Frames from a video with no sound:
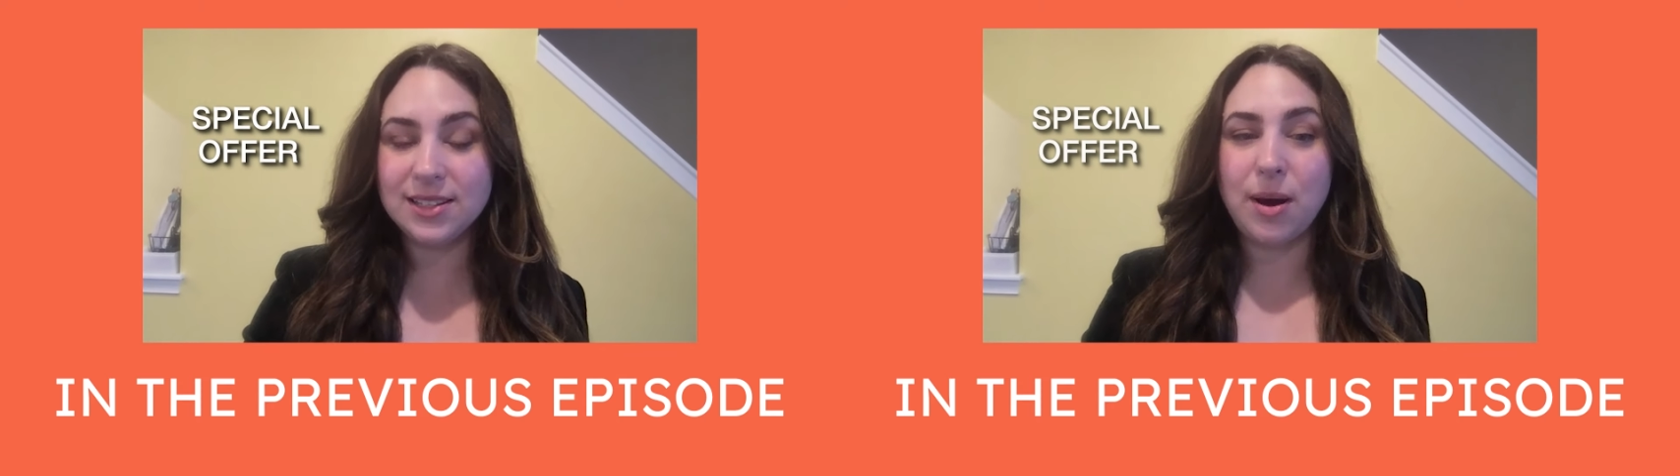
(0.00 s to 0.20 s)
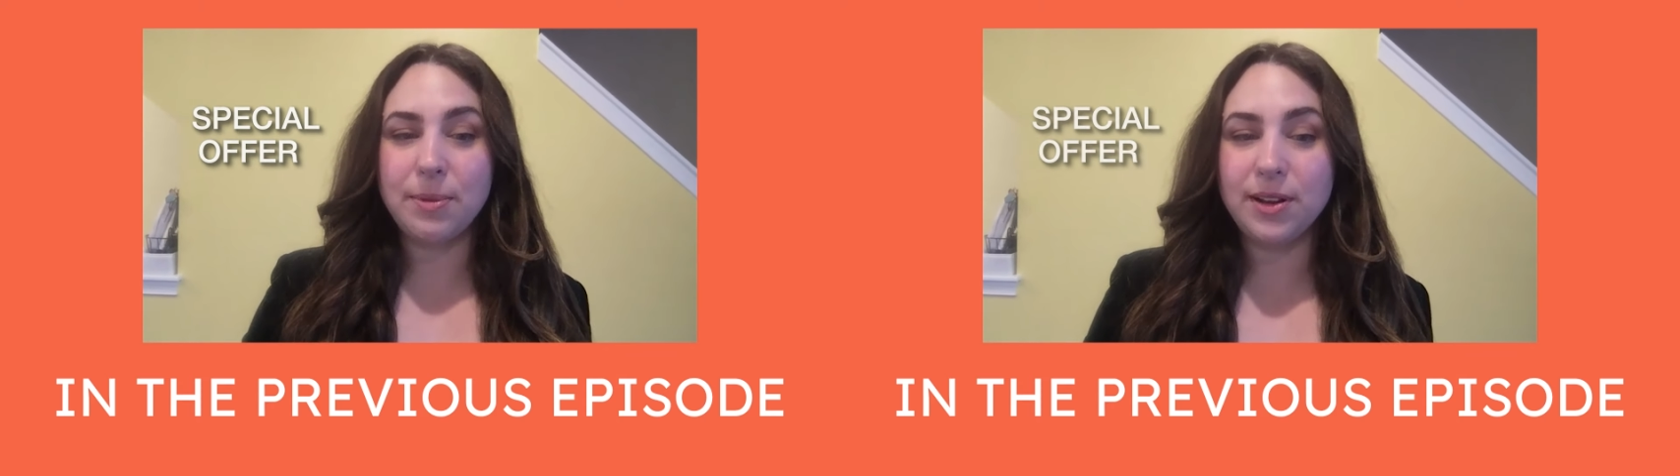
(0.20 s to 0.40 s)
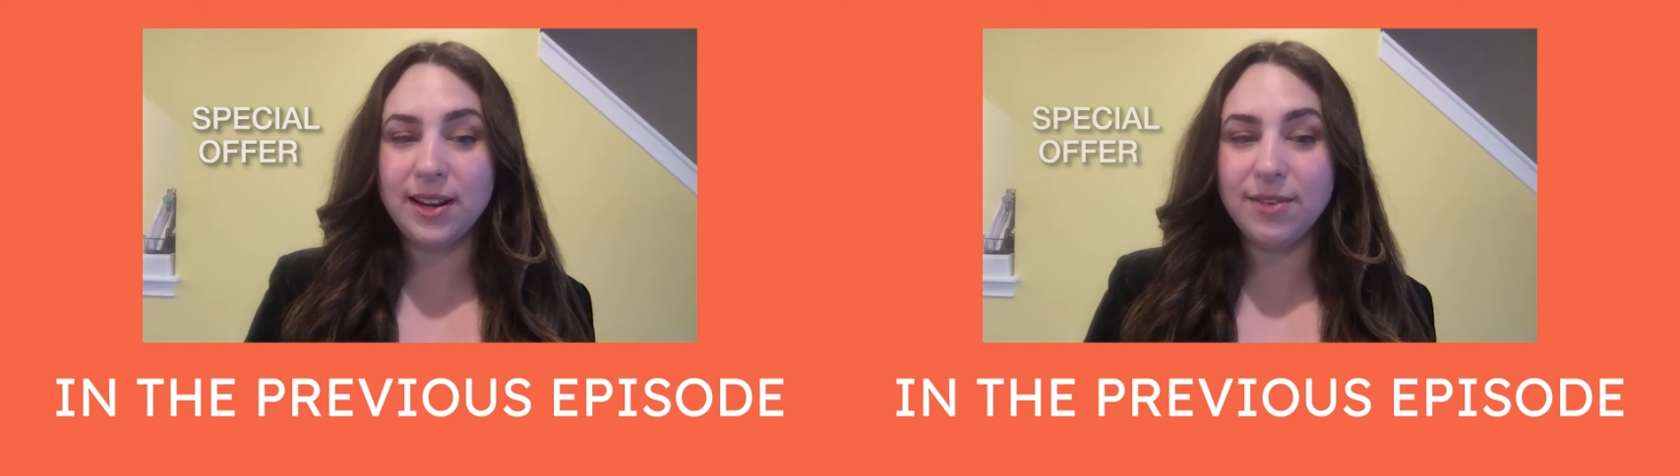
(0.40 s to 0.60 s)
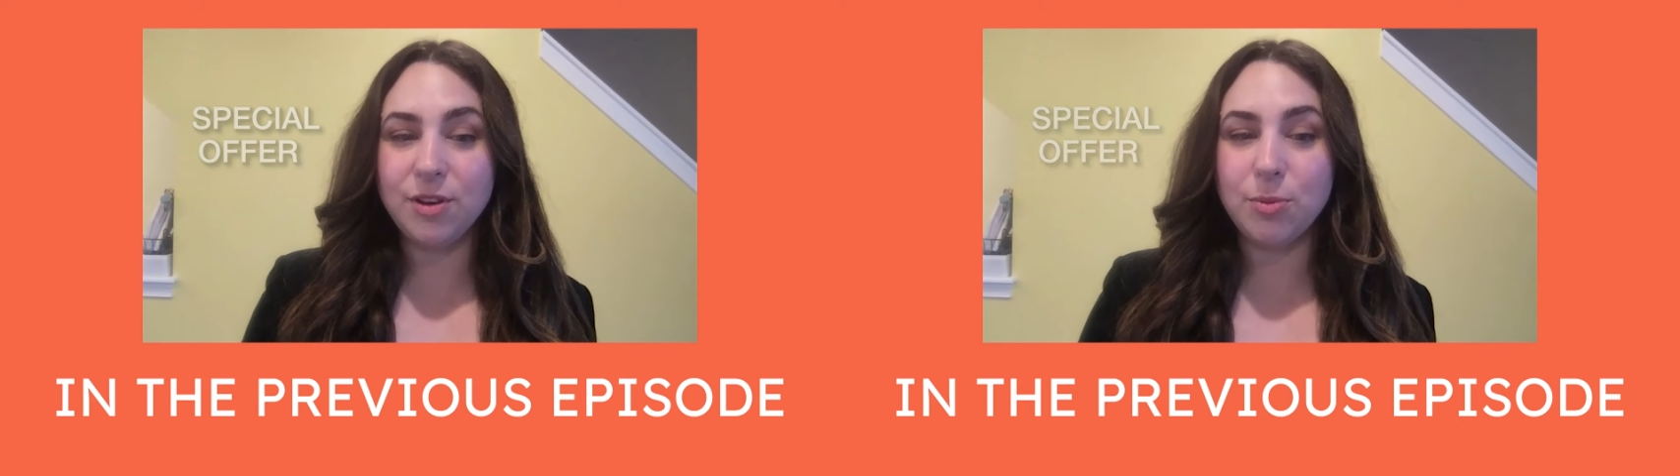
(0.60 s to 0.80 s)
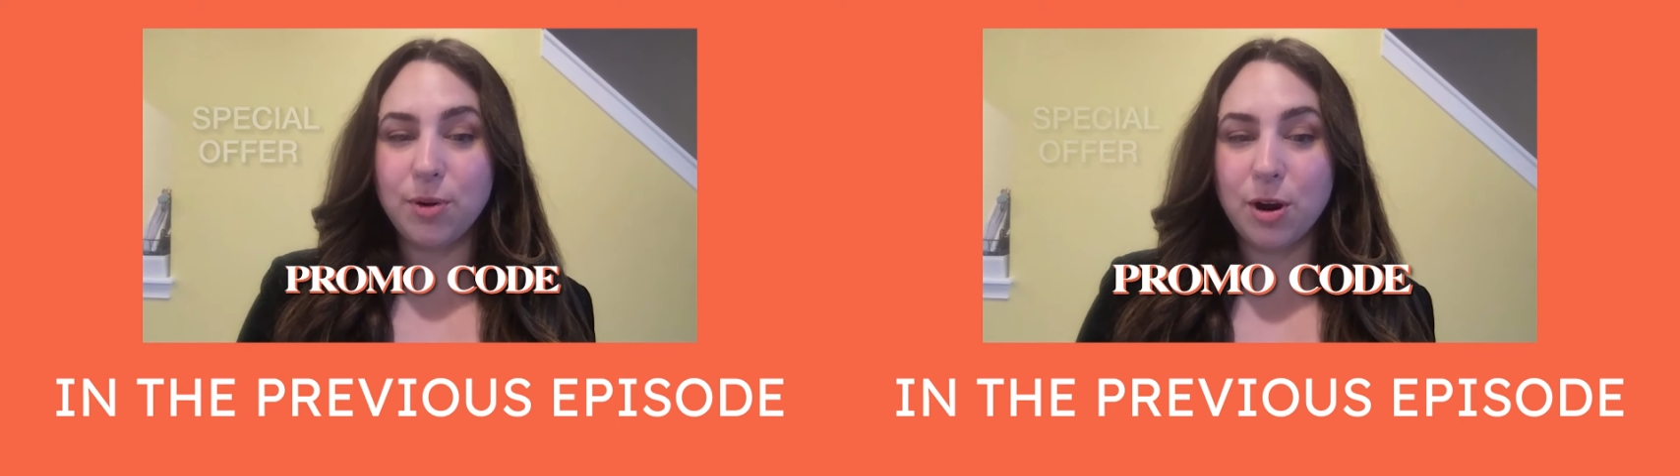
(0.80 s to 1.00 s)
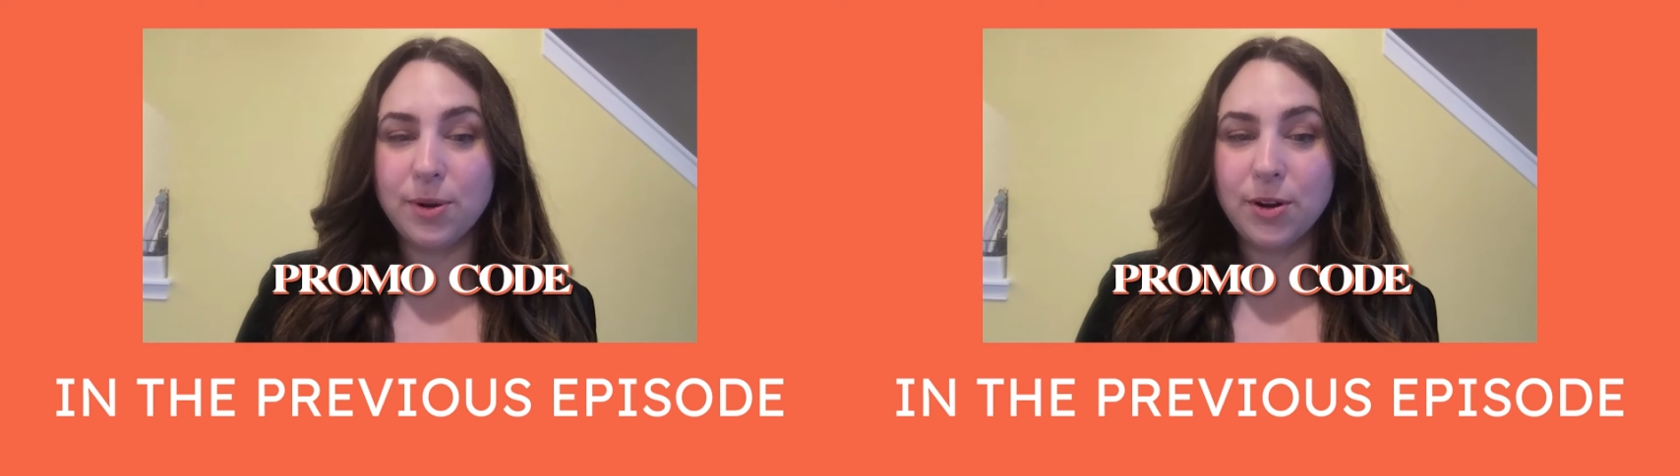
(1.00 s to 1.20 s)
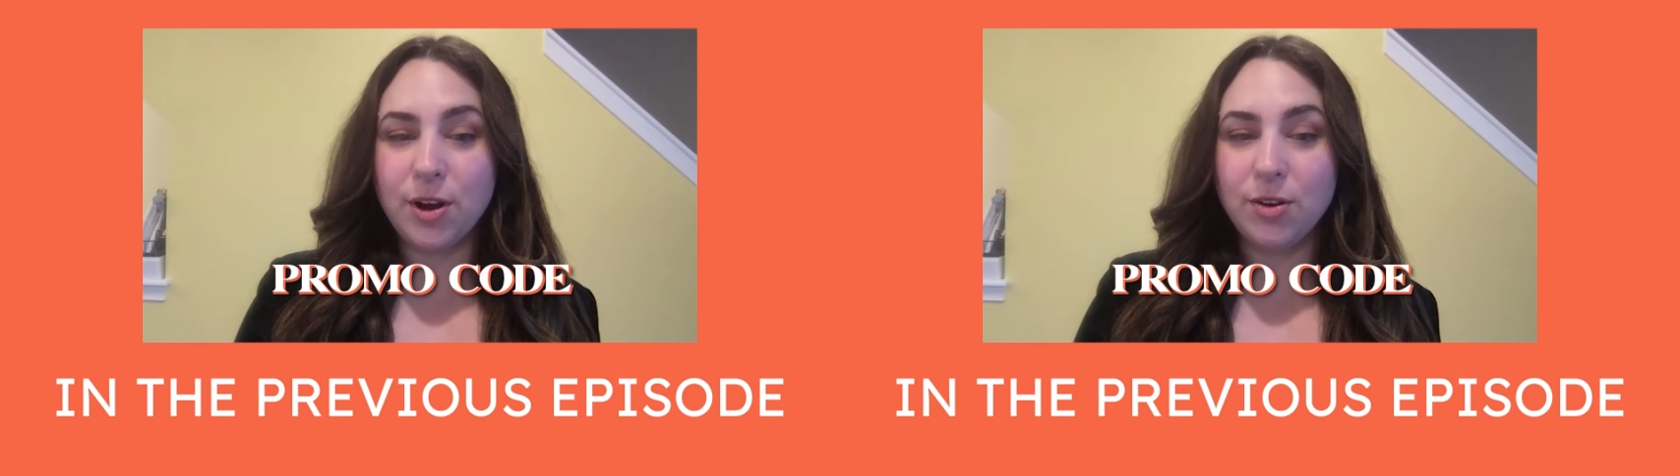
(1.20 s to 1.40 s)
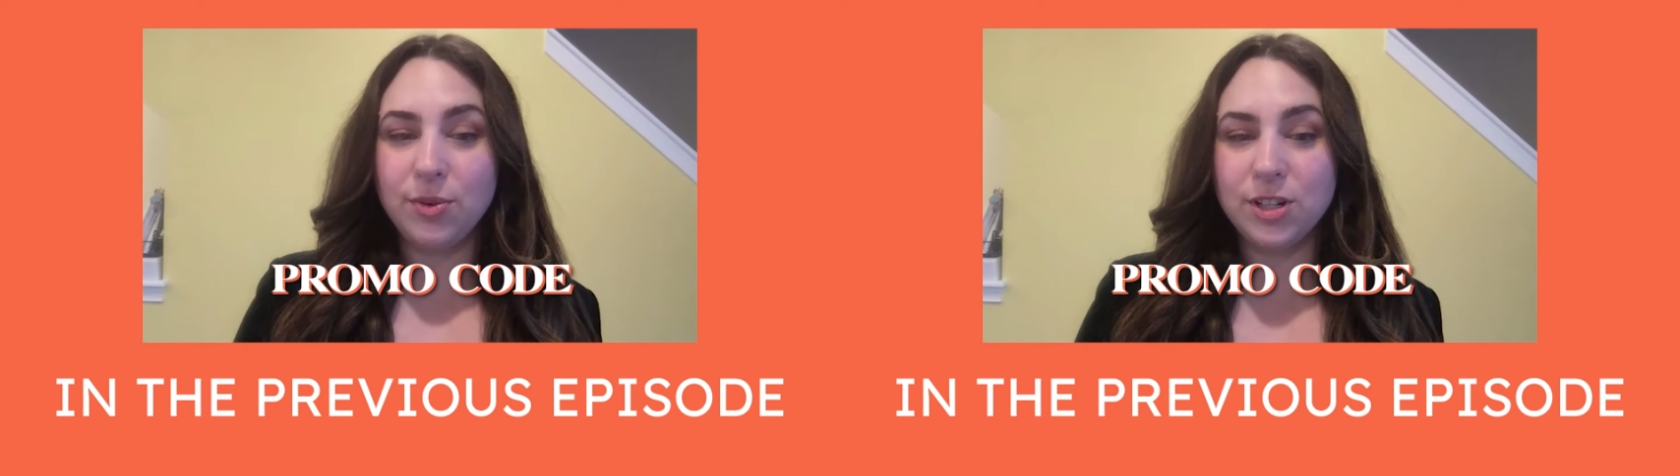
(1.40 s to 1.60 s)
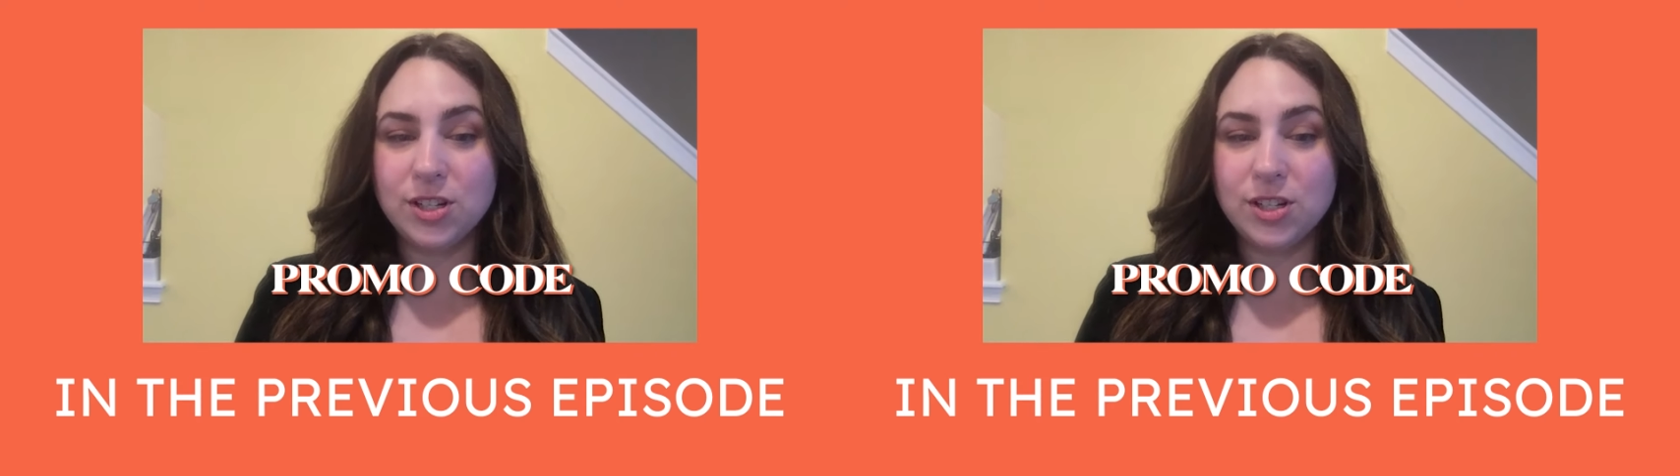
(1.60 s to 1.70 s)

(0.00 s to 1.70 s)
I'm going to give you a promo code, which